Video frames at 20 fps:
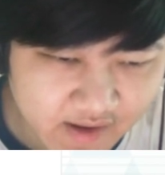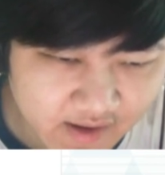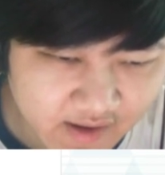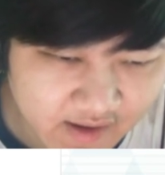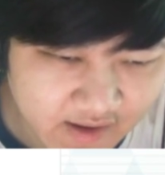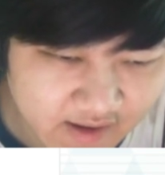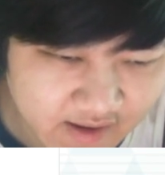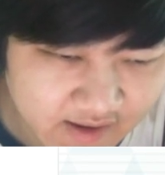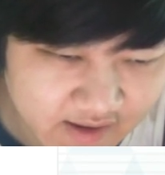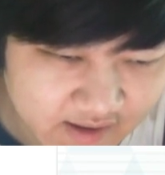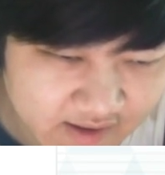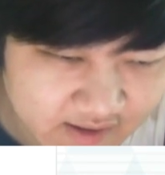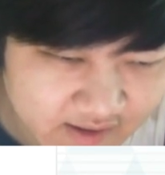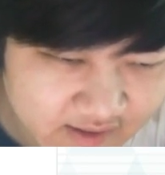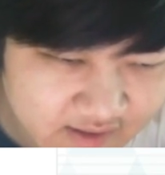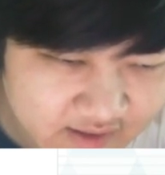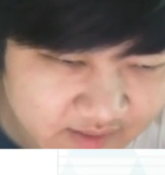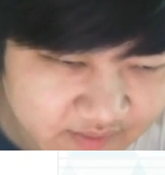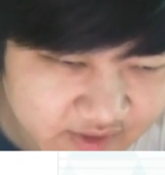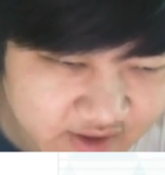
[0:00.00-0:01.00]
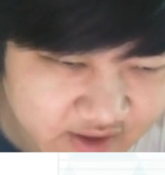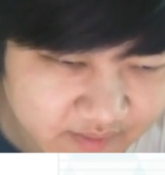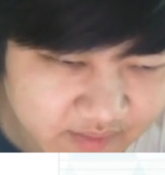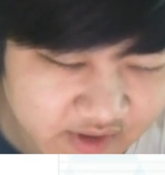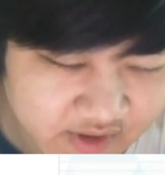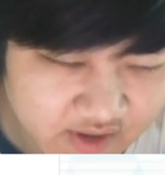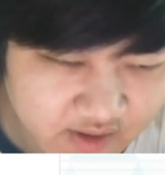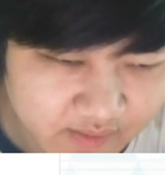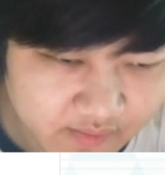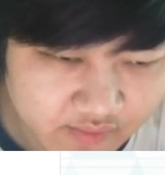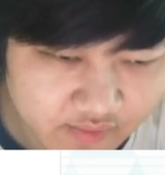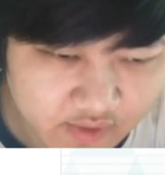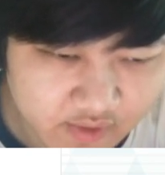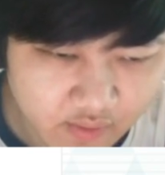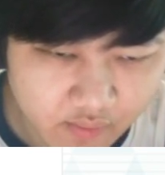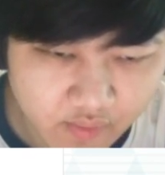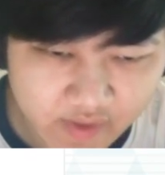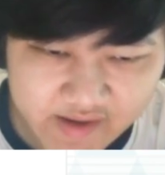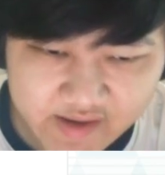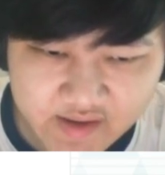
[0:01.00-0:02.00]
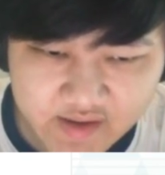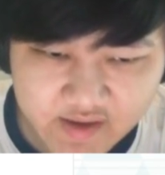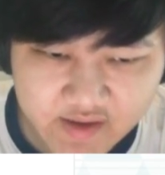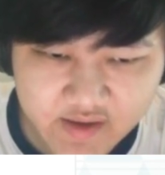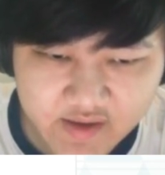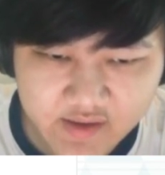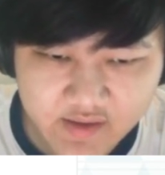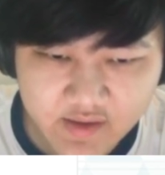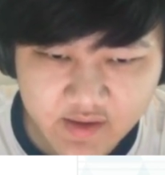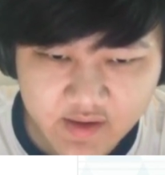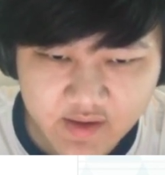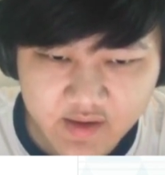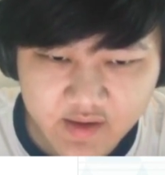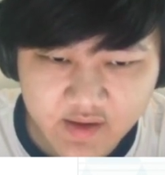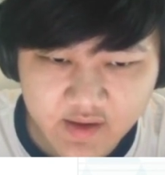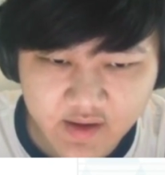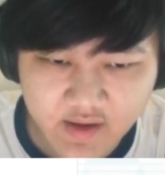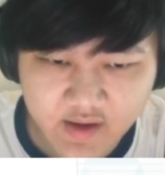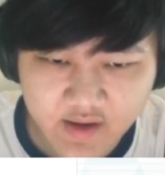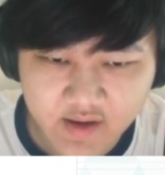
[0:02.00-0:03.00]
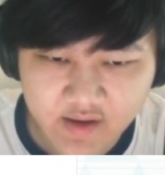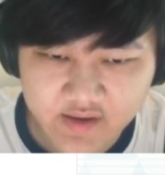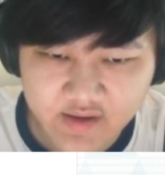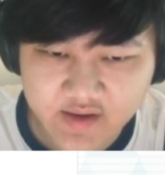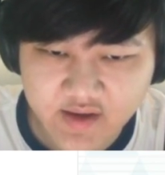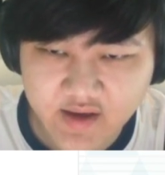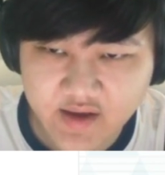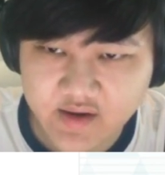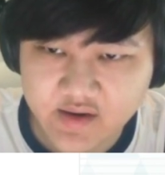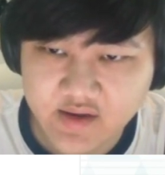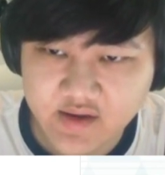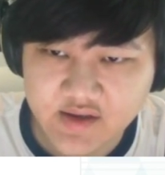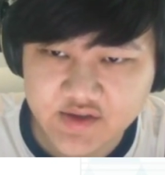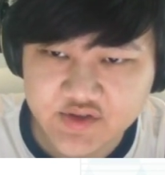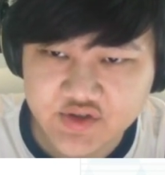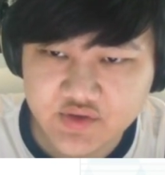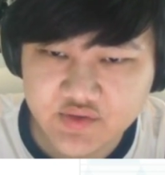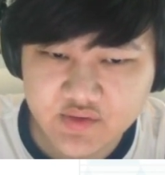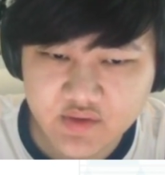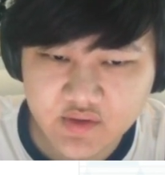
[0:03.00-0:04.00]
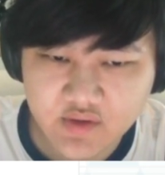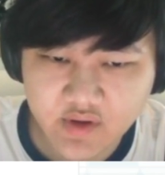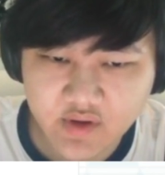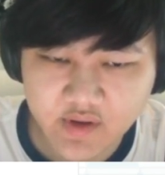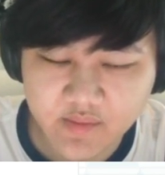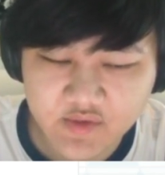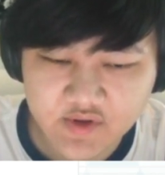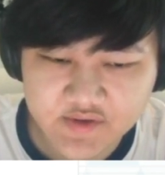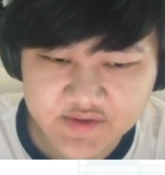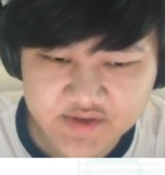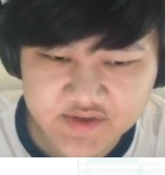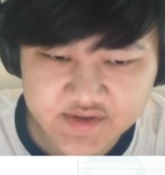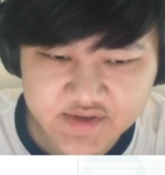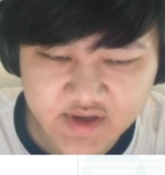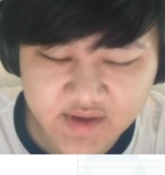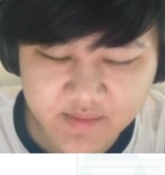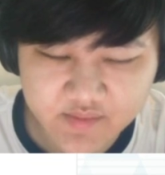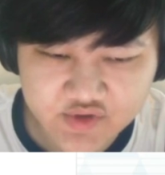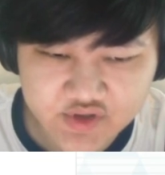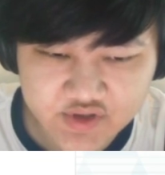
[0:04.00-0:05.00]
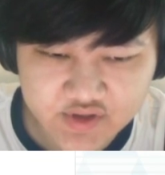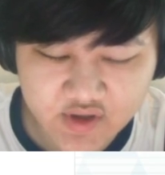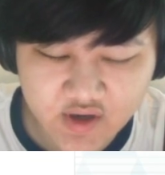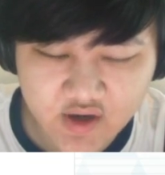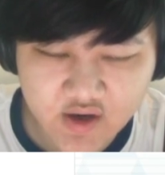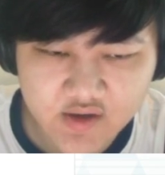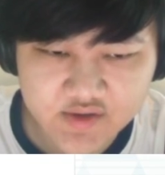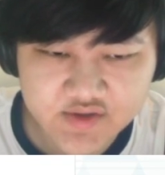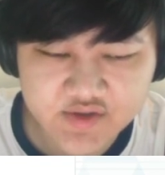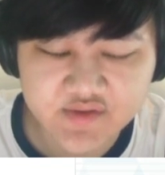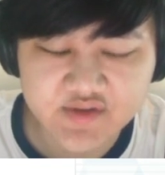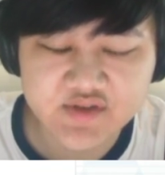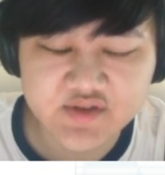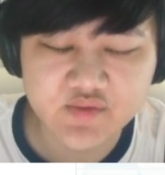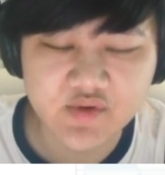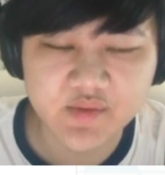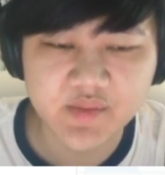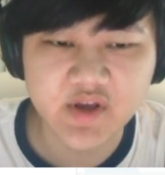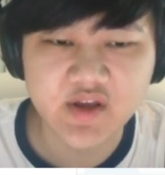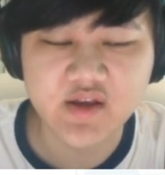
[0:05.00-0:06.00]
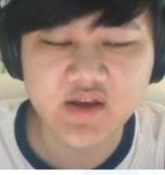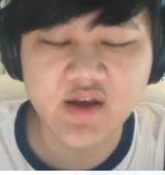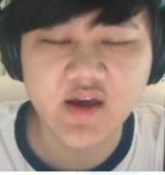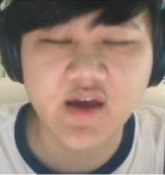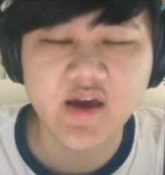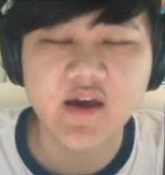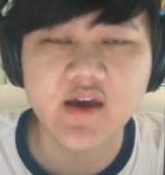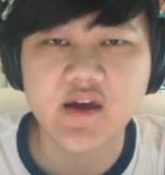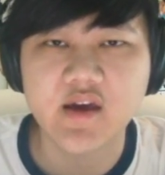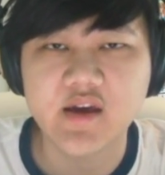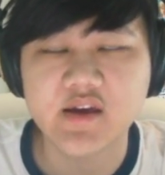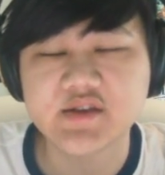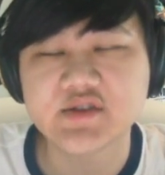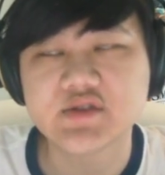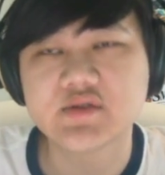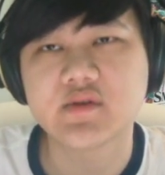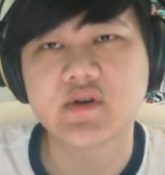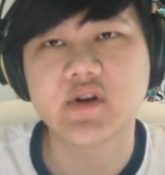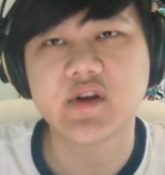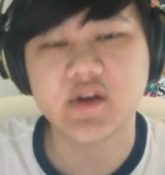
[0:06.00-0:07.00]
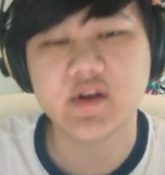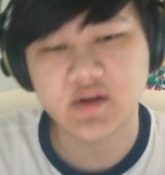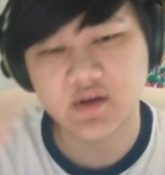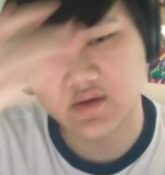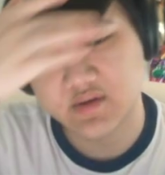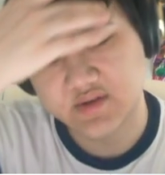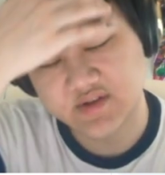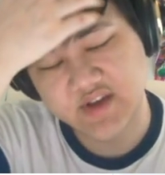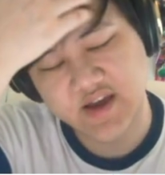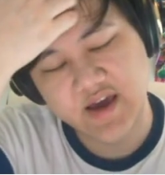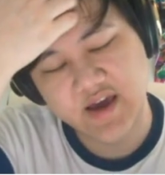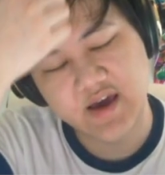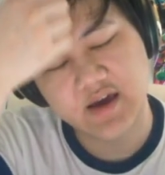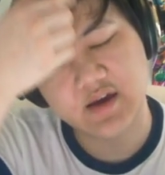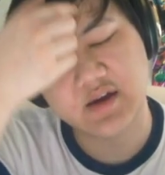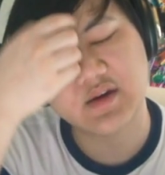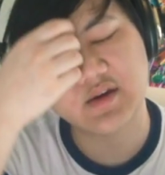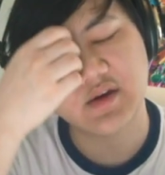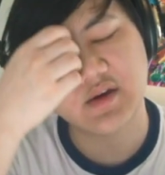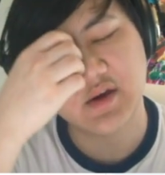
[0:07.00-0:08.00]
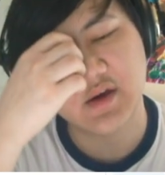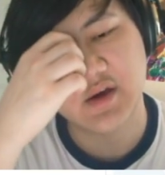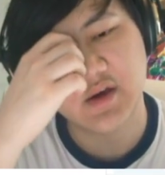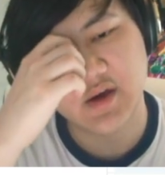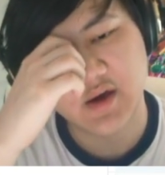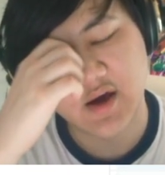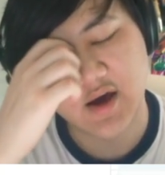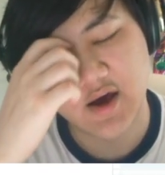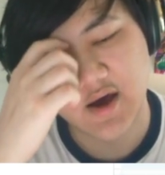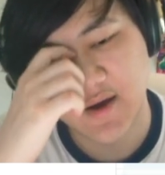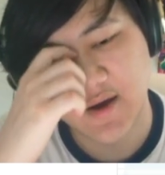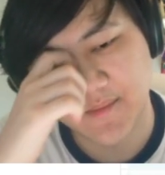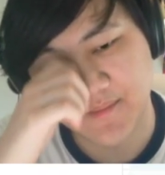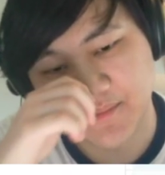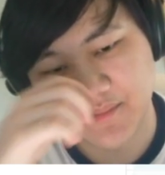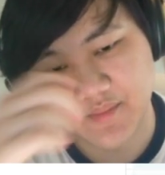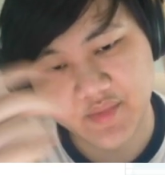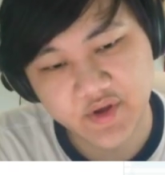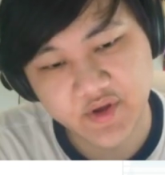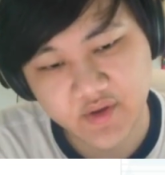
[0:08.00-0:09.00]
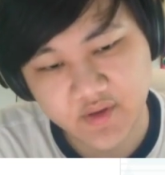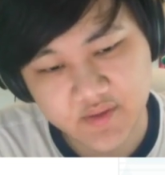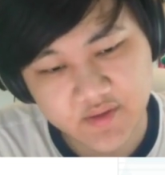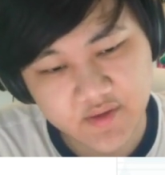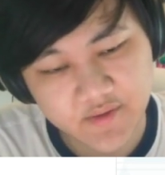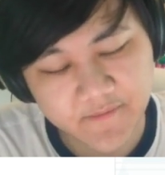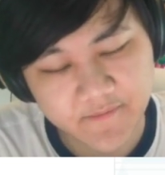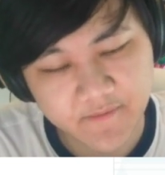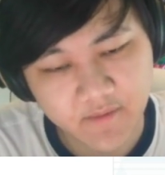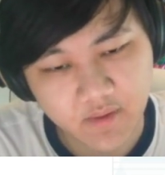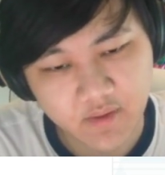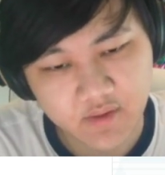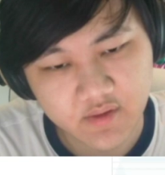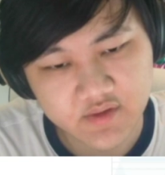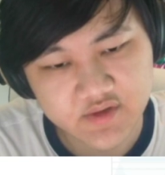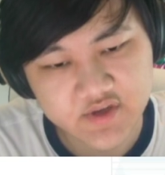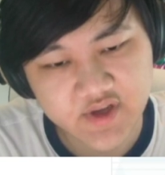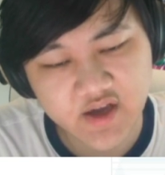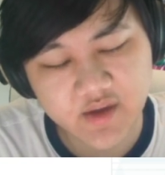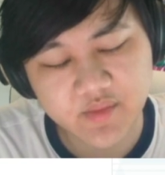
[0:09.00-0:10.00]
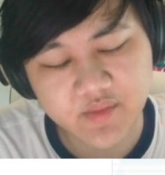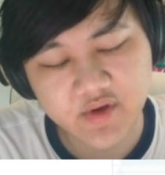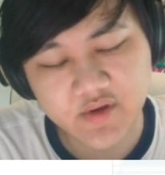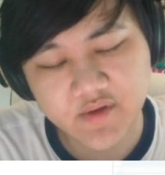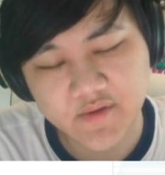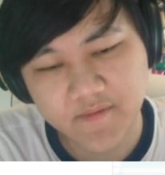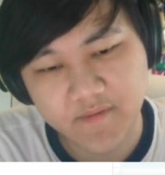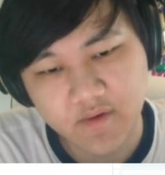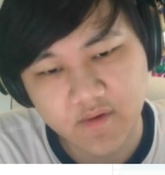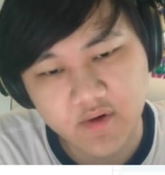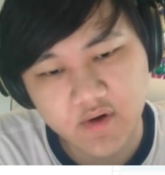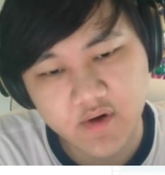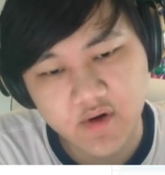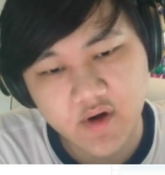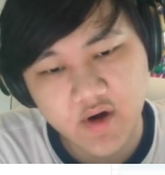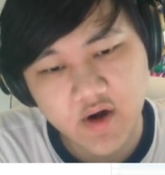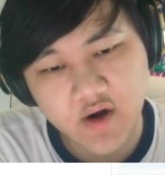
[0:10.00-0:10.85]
Uh, come down, pick up Root Awakening. Uh, again, as usual, Hypnosis M G R. So this would be a sort of tech um, build for tech build for